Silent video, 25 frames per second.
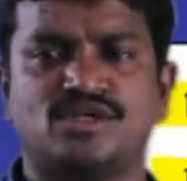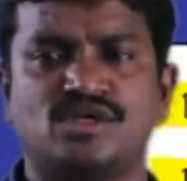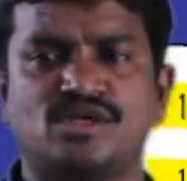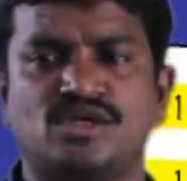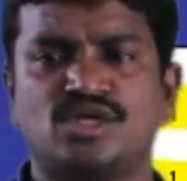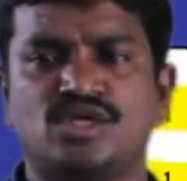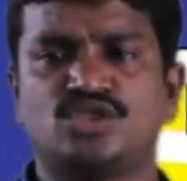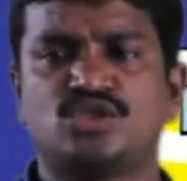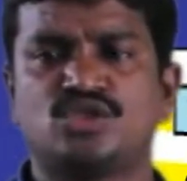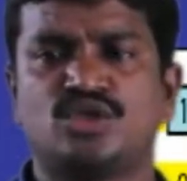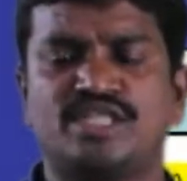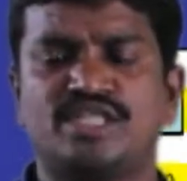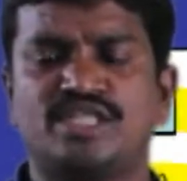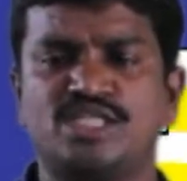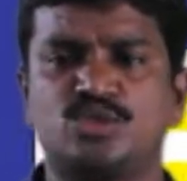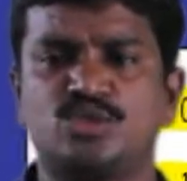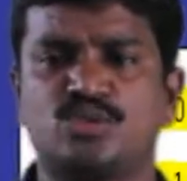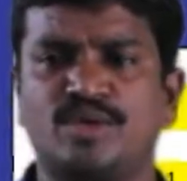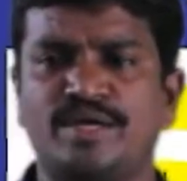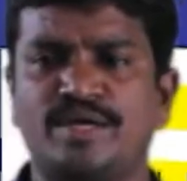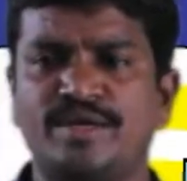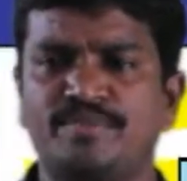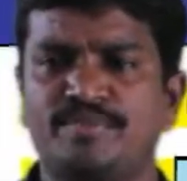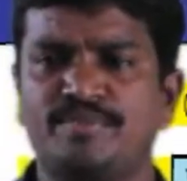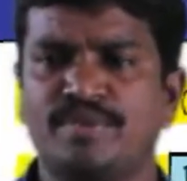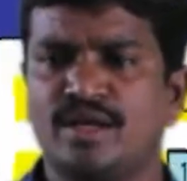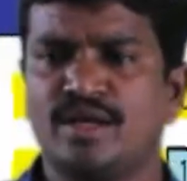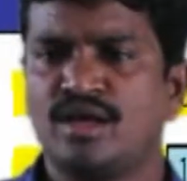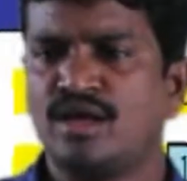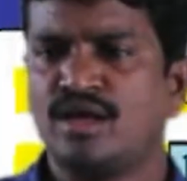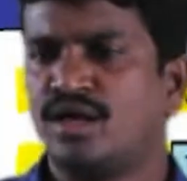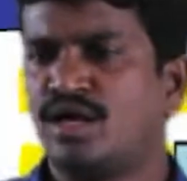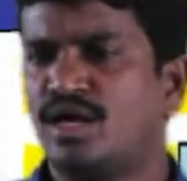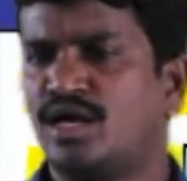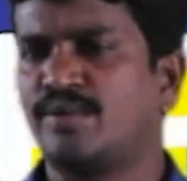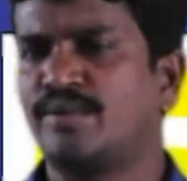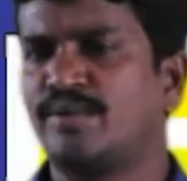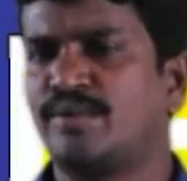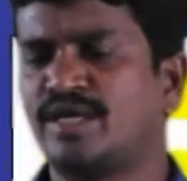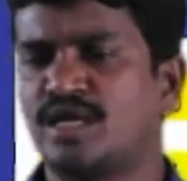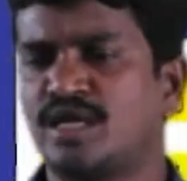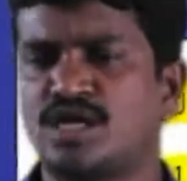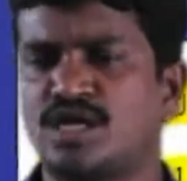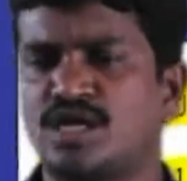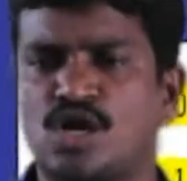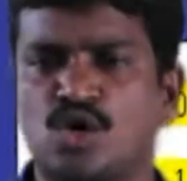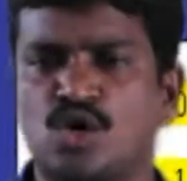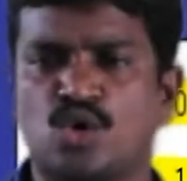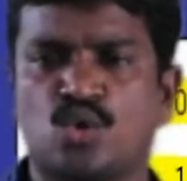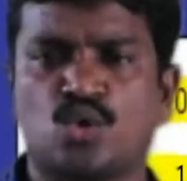So this way we can
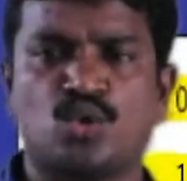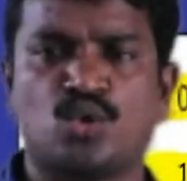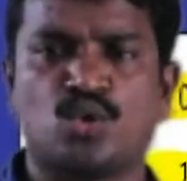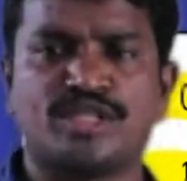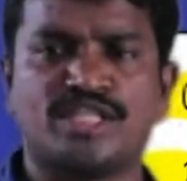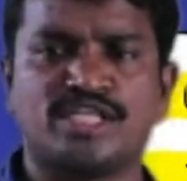conclude